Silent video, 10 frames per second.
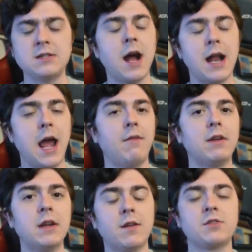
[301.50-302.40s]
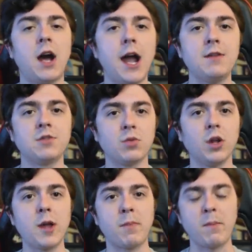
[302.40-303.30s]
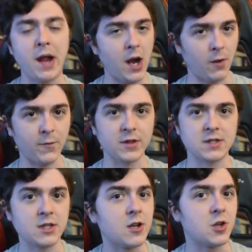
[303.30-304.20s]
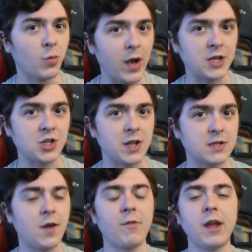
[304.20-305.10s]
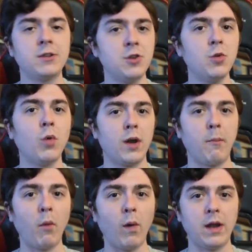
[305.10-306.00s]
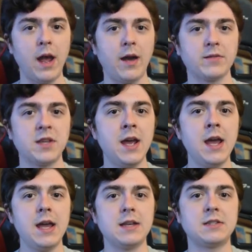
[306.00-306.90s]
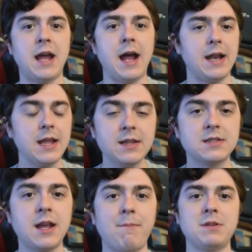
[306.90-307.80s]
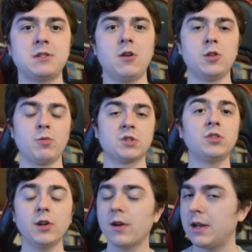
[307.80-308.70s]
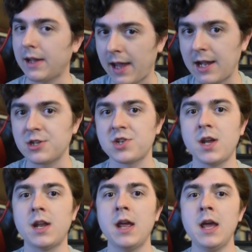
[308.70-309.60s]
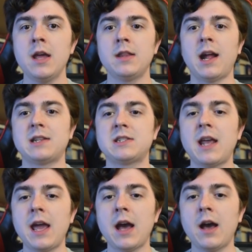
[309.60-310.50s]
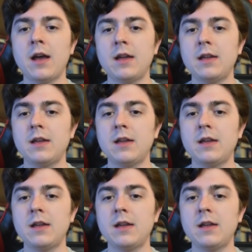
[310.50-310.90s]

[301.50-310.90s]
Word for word: not having enough time to really prepare for the situation. That's something I do want to point out. Is that in this episode, there was clear indication that Seiya